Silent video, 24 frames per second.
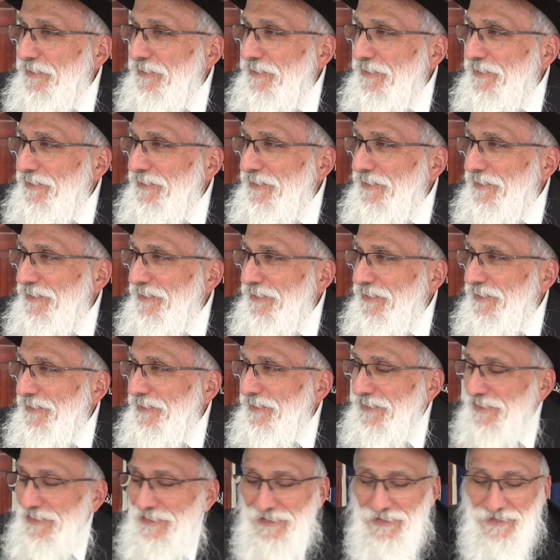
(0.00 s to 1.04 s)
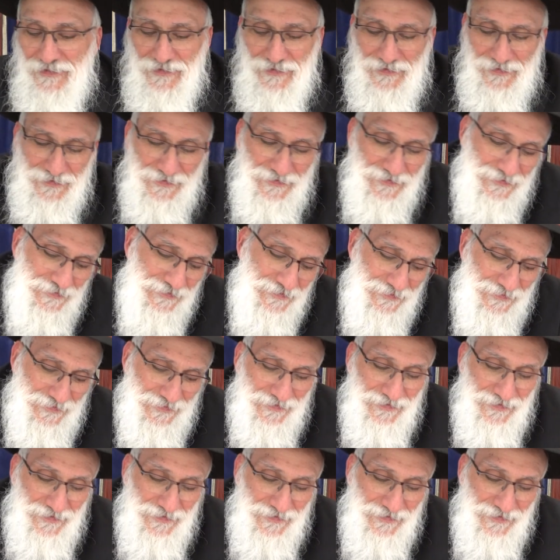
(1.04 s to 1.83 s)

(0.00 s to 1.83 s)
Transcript: [no speech]